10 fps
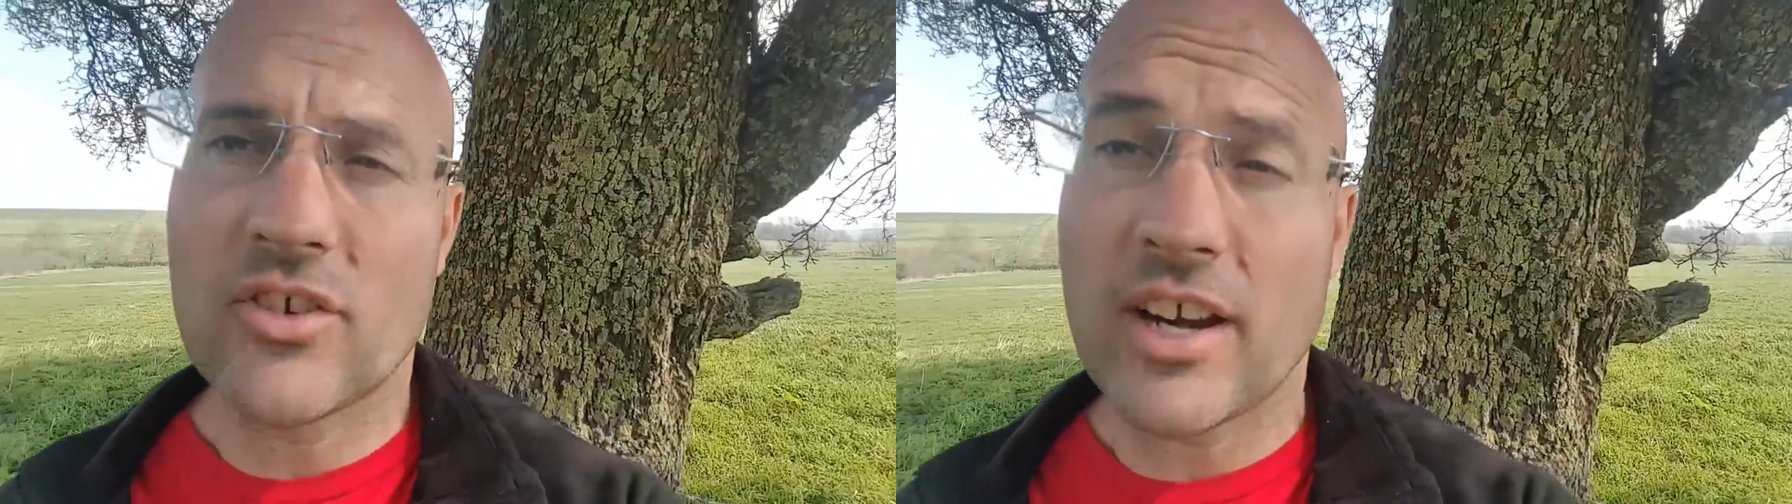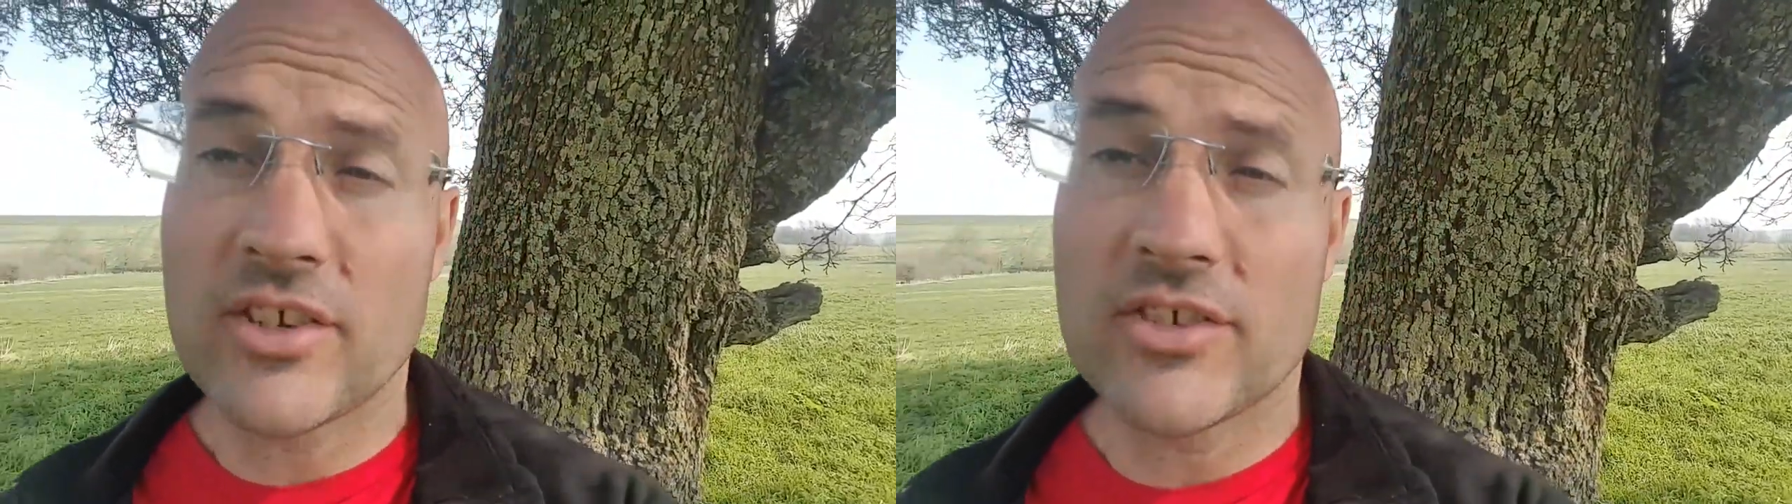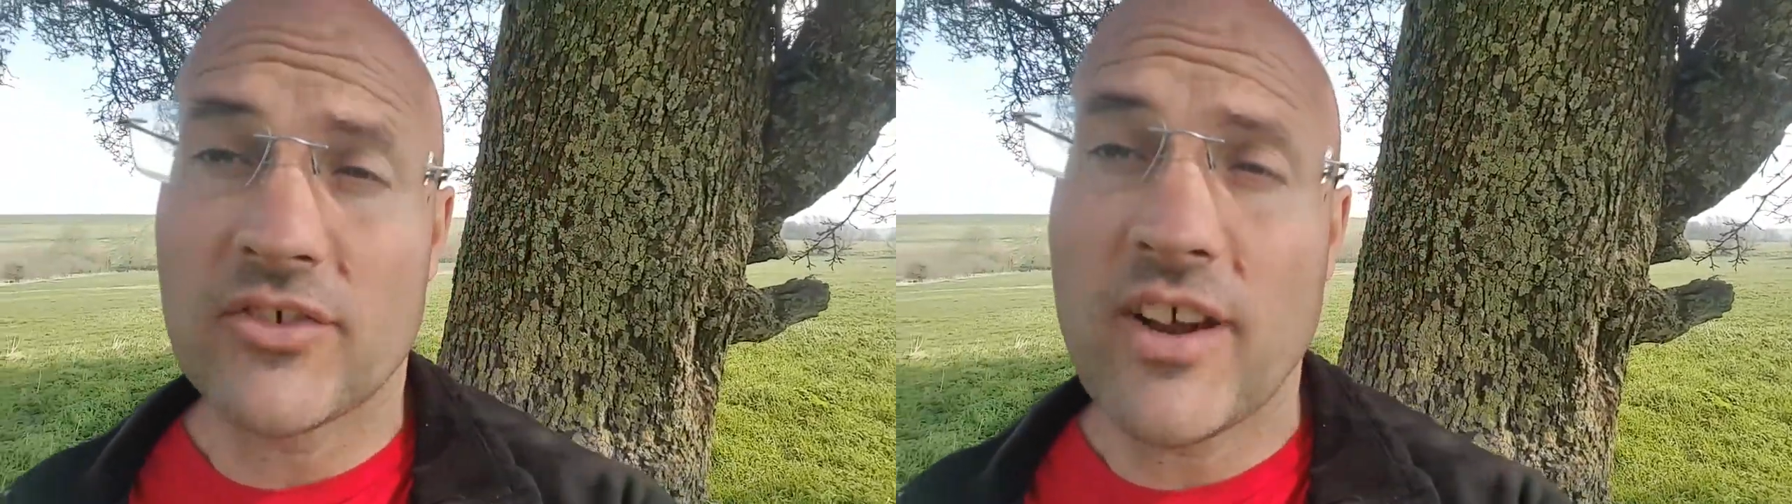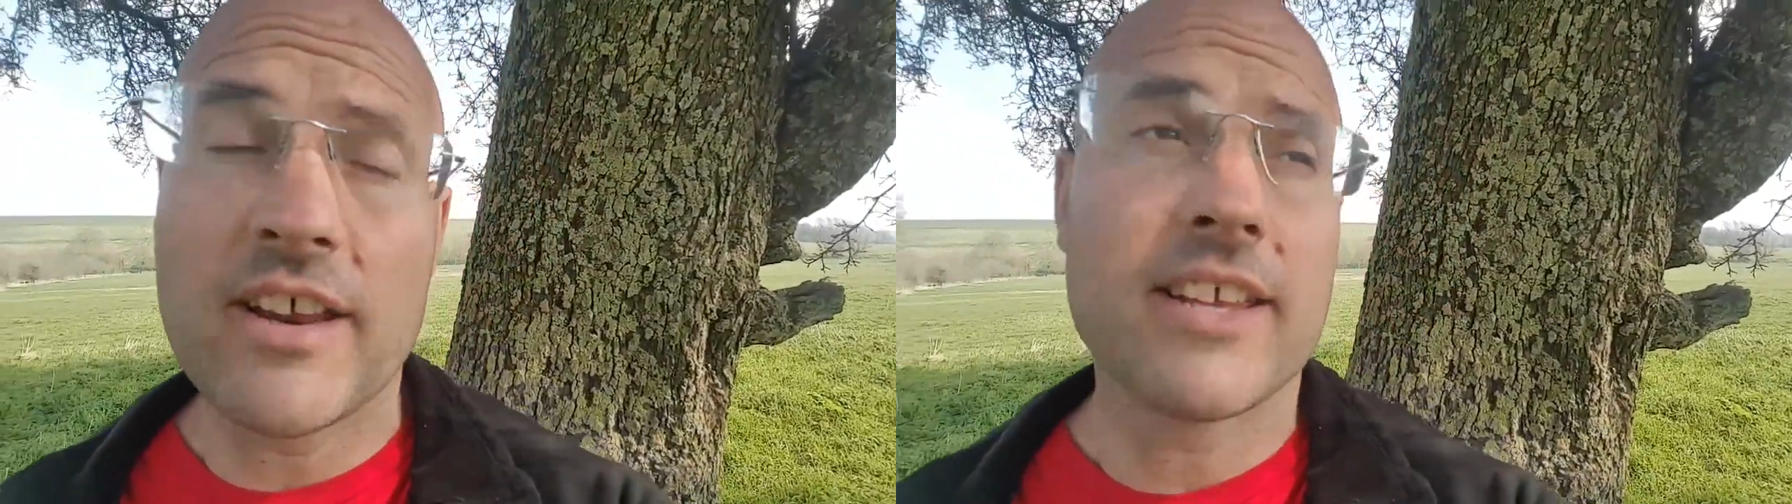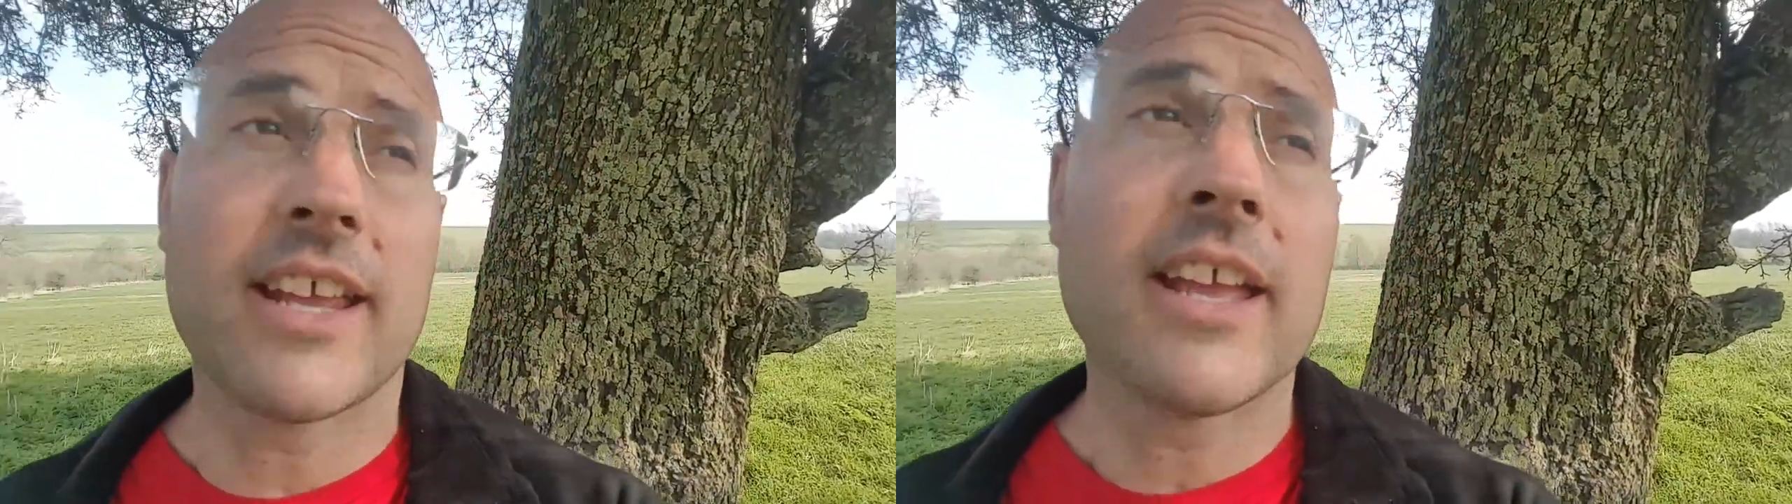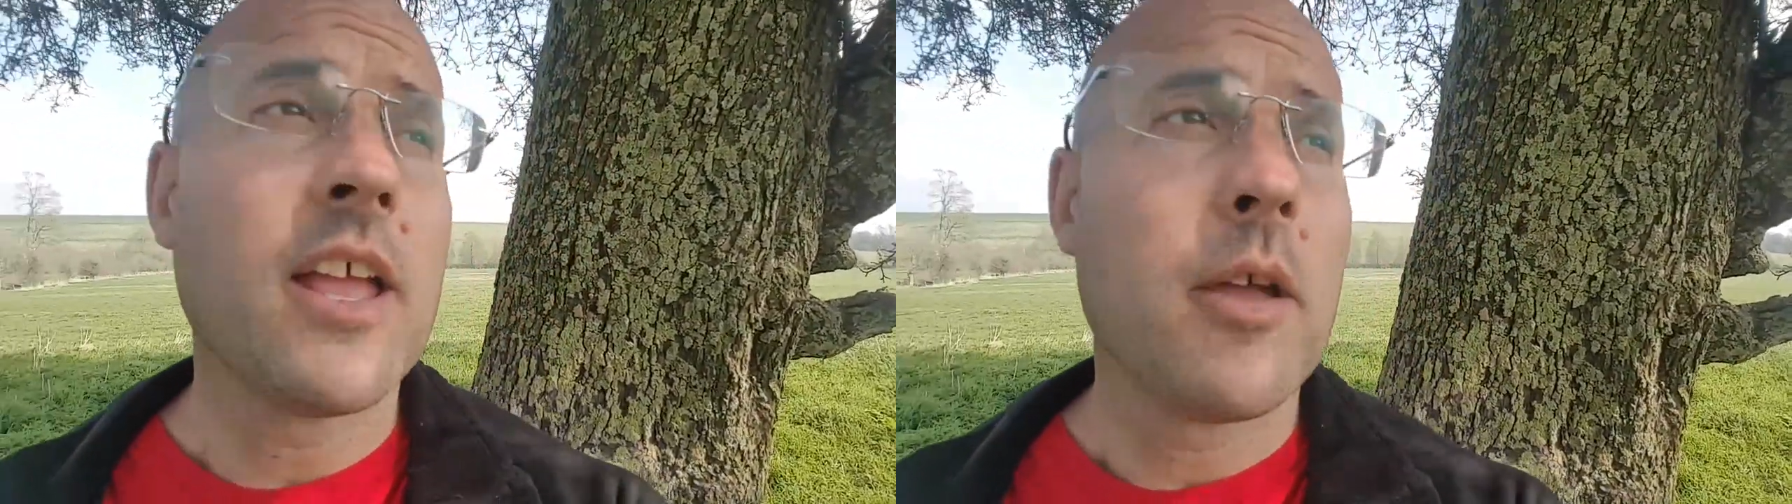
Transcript: structures around here,